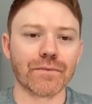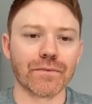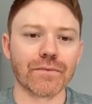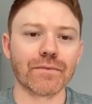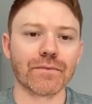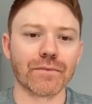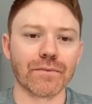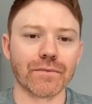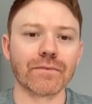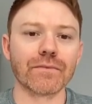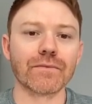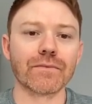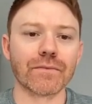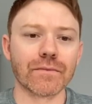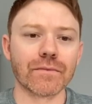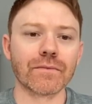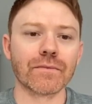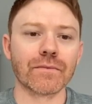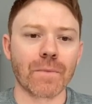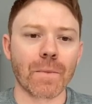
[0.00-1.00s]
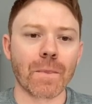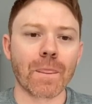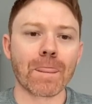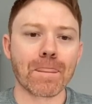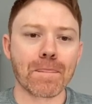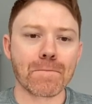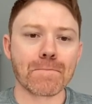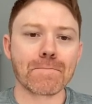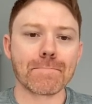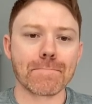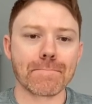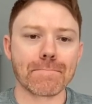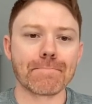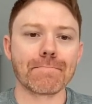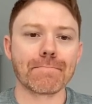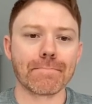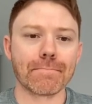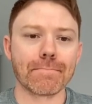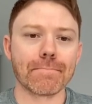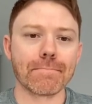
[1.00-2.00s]

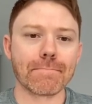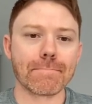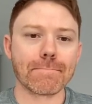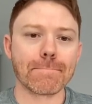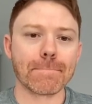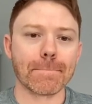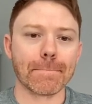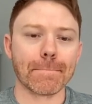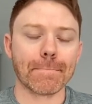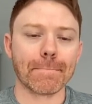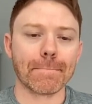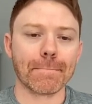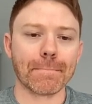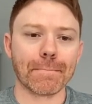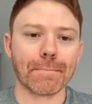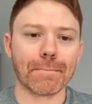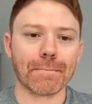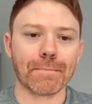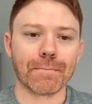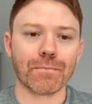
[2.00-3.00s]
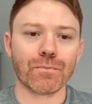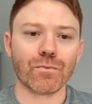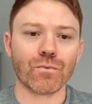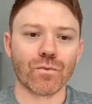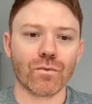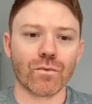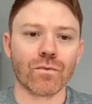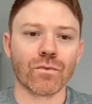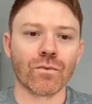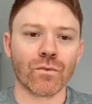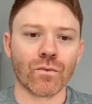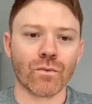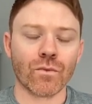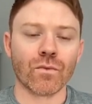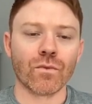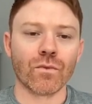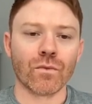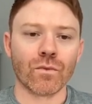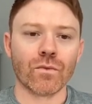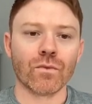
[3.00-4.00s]

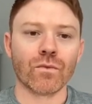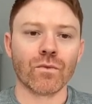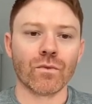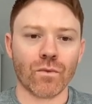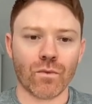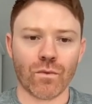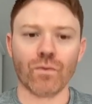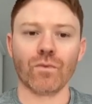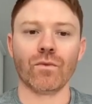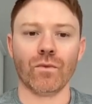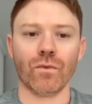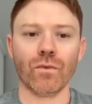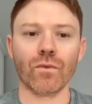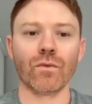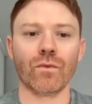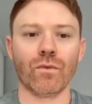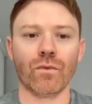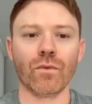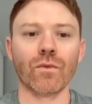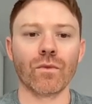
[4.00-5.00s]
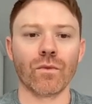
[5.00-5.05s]
[no speech]